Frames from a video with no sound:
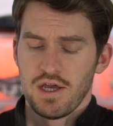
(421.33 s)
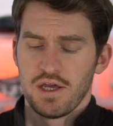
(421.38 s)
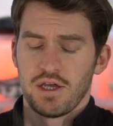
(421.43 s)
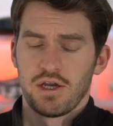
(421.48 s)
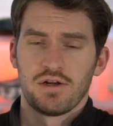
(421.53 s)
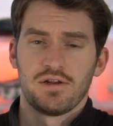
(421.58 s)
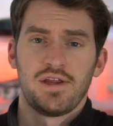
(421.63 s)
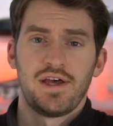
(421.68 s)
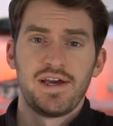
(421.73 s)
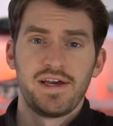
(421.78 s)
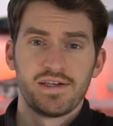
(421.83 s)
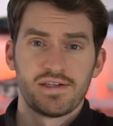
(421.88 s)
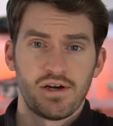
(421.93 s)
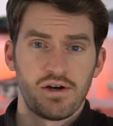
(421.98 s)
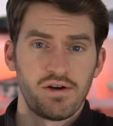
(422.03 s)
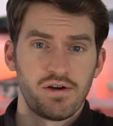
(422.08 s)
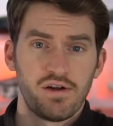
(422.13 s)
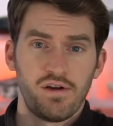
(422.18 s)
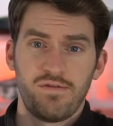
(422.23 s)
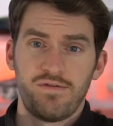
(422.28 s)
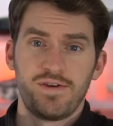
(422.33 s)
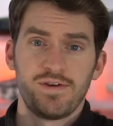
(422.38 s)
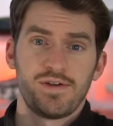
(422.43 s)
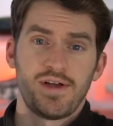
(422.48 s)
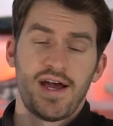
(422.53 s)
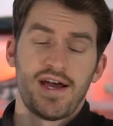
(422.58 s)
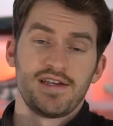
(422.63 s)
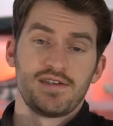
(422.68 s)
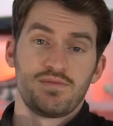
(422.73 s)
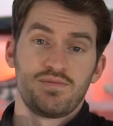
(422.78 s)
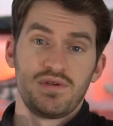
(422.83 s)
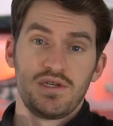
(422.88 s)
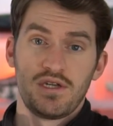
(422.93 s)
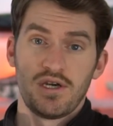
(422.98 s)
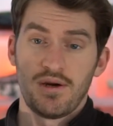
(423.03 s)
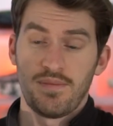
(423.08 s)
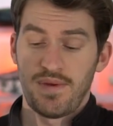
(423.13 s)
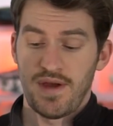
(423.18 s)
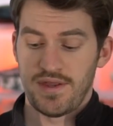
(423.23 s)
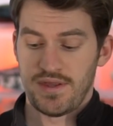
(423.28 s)
Your legs aren't going to feel as beat
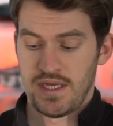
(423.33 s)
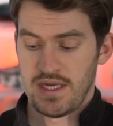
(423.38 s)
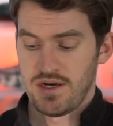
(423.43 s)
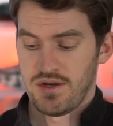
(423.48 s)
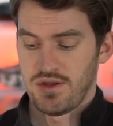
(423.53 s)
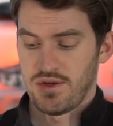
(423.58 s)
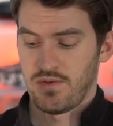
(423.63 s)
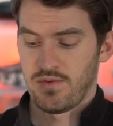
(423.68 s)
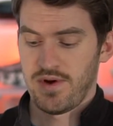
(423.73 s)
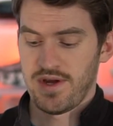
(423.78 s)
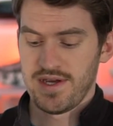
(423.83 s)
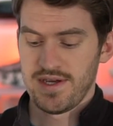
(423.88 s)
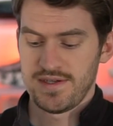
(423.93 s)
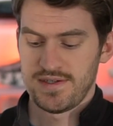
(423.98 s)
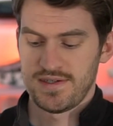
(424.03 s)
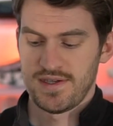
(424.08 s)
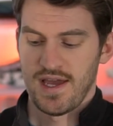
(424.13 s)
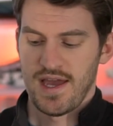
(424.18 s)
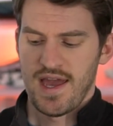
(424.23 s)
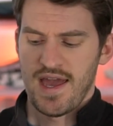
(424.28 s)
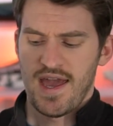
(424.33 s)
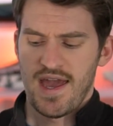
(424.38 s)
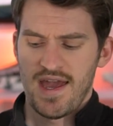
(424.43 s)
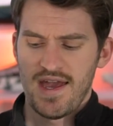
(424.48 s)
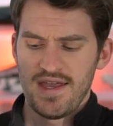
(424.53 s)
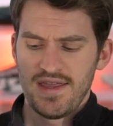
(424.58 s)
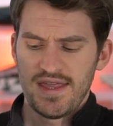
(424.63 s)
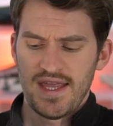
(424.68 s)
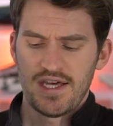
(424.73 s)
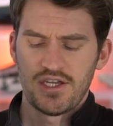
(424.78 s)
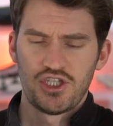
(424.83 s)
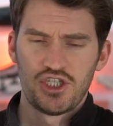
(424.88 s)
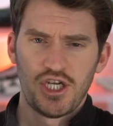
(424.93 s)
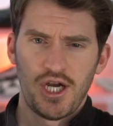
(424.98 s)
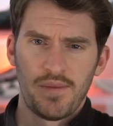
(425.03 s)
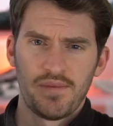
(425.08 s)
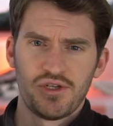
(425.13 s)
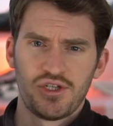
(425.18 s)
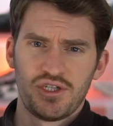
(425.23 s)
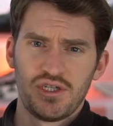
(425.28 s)
up at the end of the race, and that
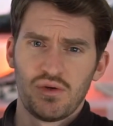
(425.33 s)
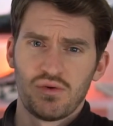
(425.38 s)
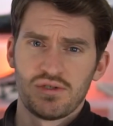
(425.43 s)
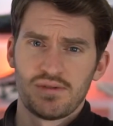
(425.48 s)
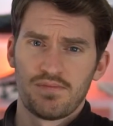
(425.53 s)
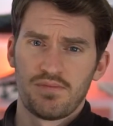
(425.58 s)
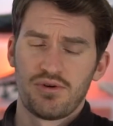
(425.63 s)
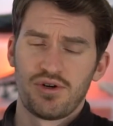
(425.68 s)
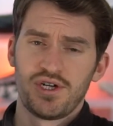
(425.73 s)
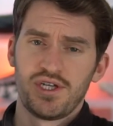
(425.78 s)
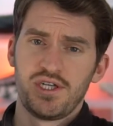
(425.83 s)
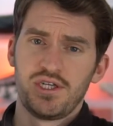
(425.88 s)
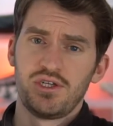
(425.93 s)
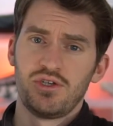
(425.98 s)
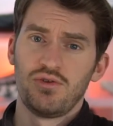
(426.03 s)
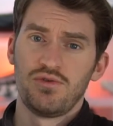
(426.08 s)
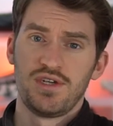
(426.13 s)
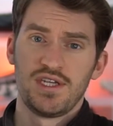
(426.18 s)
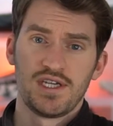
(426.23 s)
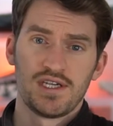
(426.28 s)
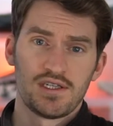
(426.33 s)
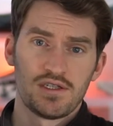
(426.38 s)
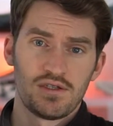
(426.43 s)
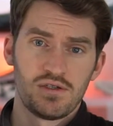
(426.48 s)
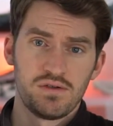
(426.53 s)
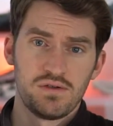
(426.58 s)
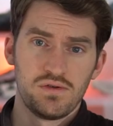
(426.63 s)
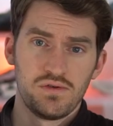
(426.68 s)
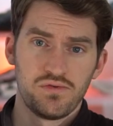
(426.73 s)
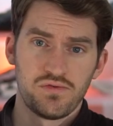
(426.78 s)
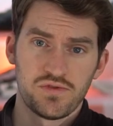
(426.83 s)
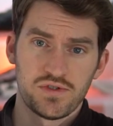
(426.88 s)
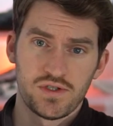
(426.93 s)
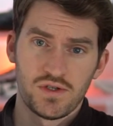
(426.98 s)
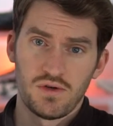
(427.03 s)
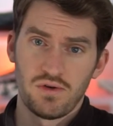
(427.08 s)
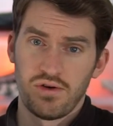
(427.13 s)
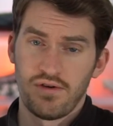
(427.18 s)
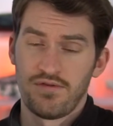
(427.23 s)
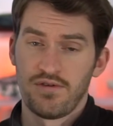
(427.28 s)
geometry was pretty unique too,
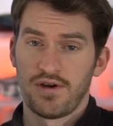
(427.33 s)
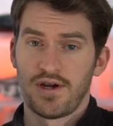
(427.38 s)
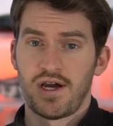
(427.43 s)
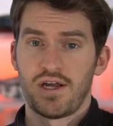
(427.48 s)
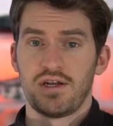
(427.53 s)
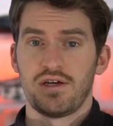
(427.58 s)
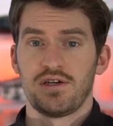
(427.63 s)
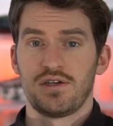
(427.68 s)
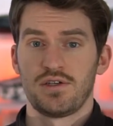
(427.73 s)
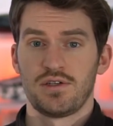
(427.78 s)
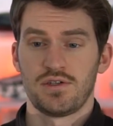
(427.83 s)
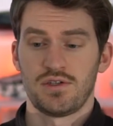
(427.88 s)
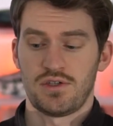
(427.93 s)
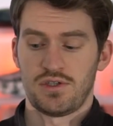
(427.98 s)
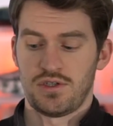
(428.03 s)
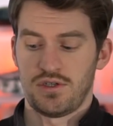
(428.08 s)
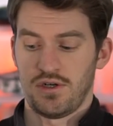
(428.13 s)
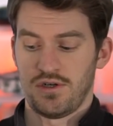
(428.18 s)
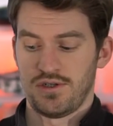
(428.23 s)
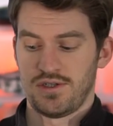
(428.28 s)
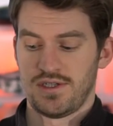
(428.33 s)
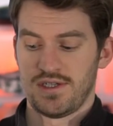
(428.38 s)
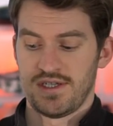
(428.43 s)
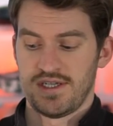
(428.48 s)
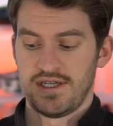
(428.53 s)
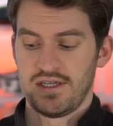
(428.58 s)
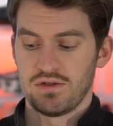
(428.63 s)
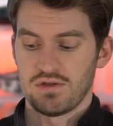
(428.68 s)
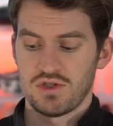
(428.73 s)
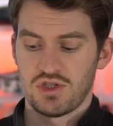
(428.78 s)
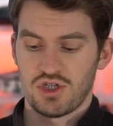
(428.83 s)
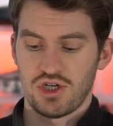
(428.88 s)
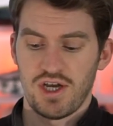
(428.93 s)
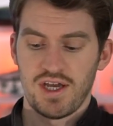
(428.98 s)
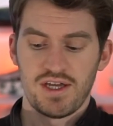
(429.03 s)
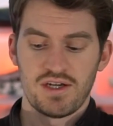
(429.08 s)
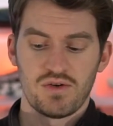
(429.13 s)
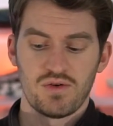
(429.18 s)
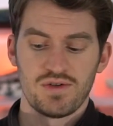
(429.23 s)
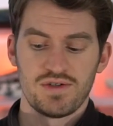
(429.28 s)
so if you're kind of start to heel
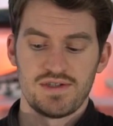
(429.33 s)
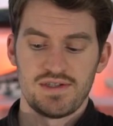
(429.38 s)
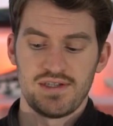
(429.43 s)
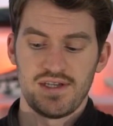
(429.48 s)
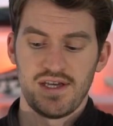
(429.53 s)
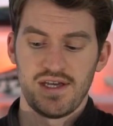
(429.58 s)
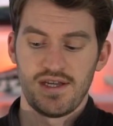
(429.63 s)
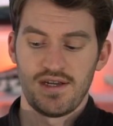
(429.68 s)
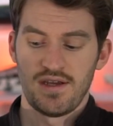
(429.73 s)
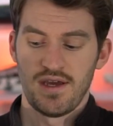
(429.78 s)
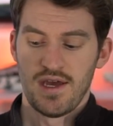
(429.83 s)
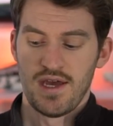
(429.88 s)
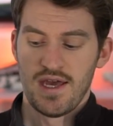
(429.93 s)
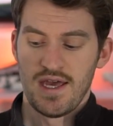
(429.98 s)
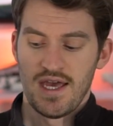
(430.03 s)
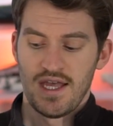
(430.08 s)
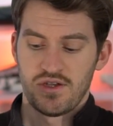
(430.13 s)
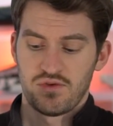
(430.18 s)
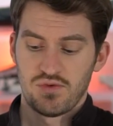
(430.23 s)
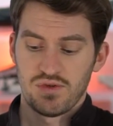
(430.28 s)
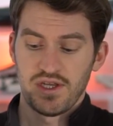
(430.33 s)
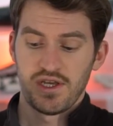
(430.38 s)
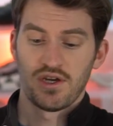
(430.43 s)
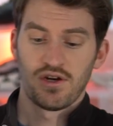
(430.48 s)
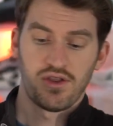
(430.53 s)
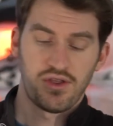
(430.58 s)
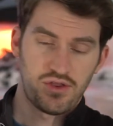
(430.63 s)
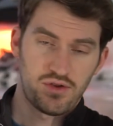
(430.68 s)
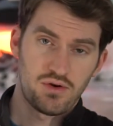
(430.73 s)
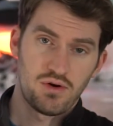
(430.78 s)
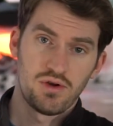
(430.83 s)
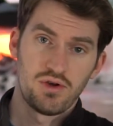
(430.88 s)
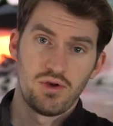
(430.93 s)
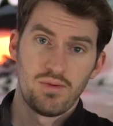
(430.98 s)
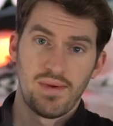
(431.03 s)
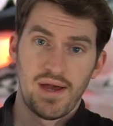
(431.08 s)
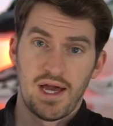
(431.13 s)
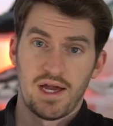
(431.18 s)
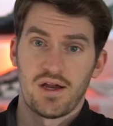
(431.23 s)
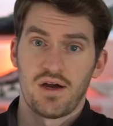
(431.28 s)
strike towards the end, it's really going to throw you
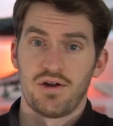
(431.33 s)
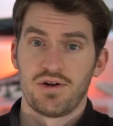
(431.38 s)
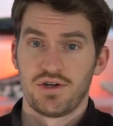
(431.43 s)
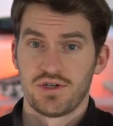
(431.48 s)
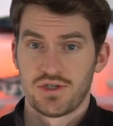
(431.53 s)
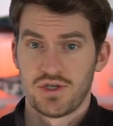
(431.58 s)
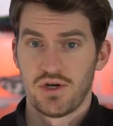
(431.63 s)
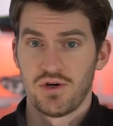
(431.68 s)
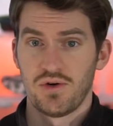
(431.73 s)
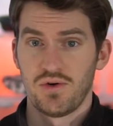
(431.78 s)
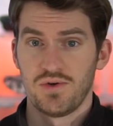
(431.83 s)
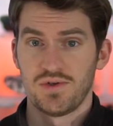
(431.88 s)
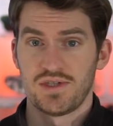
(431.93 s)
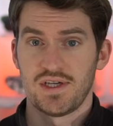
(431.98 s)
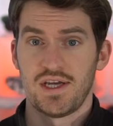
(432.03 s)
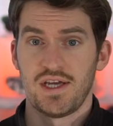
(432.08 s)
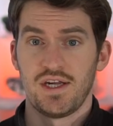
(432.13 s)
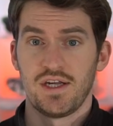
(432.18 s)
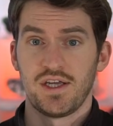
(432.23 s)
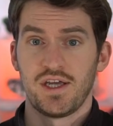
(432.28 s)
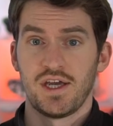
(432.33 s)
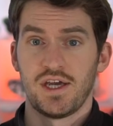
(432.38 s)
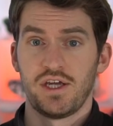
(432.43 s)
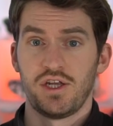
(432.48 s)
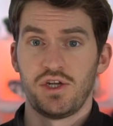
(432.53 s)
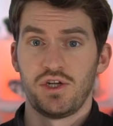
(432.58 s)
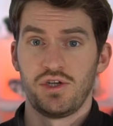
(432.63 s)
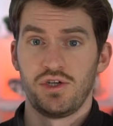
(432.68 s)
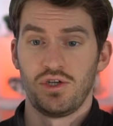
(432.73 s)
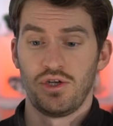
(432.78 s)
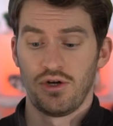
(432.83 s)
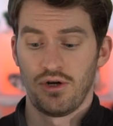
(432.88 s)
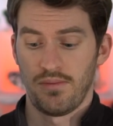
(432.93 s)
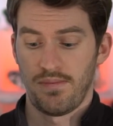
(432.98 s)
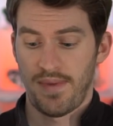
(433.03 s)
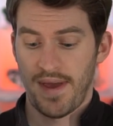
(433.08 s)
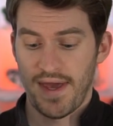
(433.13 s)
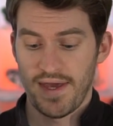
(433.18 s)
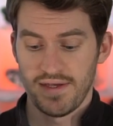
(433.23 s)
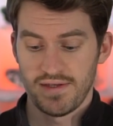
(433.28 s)
back on your toes and get your
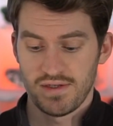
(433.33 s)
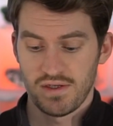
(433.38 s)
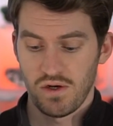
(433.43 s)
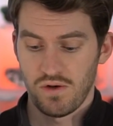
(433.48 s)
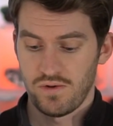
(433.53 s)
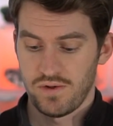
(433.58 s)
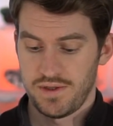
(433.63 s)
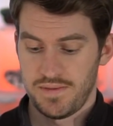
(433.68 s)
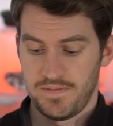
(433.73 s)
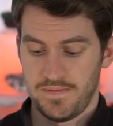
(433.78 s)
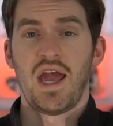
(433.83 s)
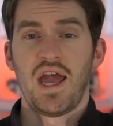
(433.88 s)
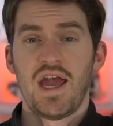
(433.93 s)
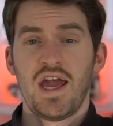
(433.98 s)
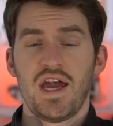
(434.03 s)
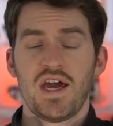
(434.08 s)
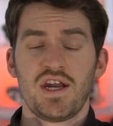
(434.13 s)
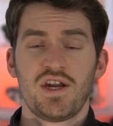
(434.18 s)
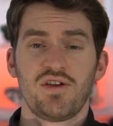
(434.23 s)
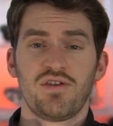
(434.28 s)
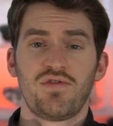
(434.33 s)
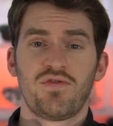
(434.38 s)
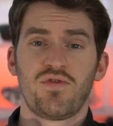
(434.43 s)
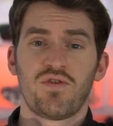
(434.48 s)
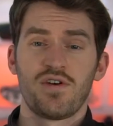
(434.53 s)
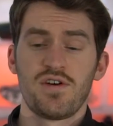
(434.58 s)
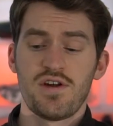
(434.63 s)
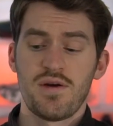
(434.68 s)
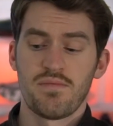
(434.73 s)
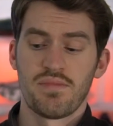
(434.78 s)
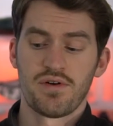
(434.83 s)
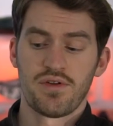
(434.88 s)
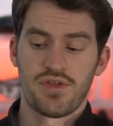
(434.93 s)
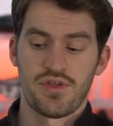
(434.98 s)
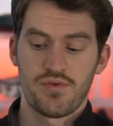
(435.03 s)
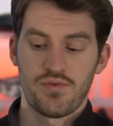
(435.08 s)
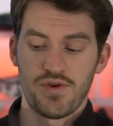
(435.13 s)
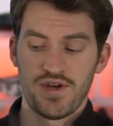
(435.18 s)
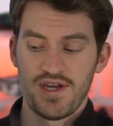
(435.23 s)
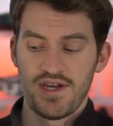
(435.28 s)
pace going. And for number
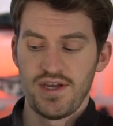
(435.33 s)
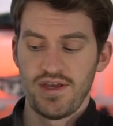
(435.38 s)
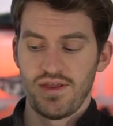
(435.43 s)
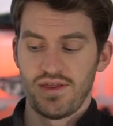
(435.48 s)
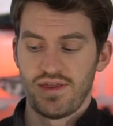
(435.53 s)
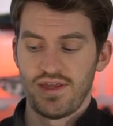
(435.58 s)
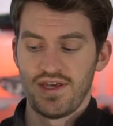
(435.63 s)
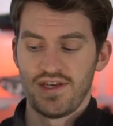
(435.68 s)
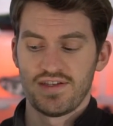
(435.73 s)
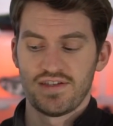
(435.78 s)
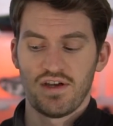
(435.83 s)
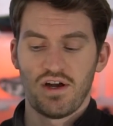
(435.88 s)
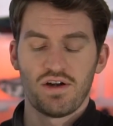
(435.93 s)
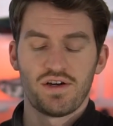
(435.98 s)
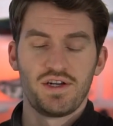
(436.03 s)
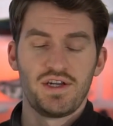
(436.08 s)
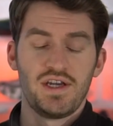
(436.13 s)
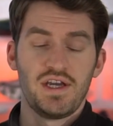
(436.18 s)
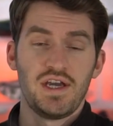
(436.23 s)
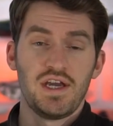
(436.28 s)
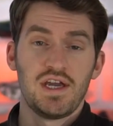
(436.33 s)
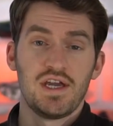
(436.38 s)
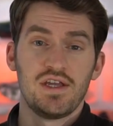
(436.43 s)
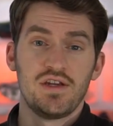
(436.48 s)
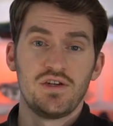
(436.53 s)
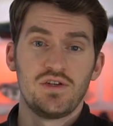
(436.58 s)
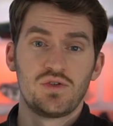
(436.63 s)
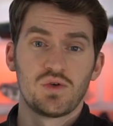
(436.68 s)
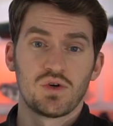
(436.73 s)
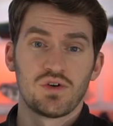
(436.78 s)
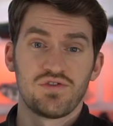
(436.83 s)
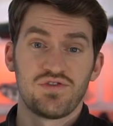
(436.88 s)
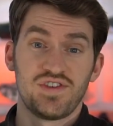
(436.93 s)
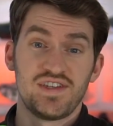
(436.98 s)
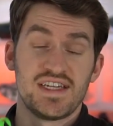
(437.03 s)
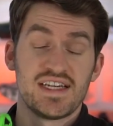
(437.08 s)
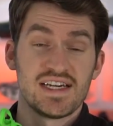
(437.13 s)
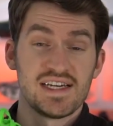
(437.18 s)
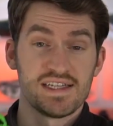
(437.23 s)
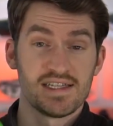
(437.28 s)
3, the Saucony
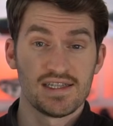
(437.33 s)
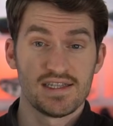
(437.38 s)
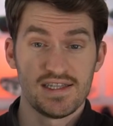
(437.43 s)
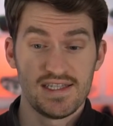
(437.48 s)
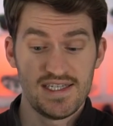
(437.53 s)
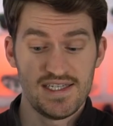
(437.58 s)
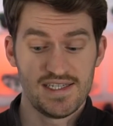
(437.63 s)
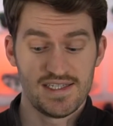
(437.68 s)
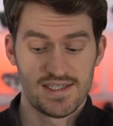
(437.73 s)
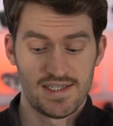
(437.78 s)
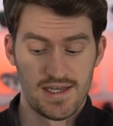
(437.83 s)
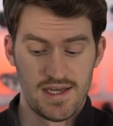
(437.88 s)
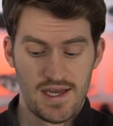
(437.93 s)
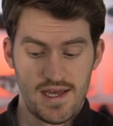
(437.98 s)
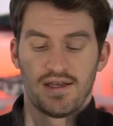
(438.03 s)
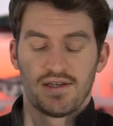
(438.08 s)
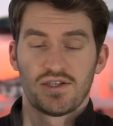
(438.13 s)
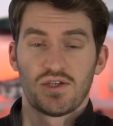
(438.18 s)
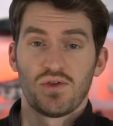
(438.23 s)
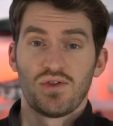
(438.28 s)
Endorphin Elite. So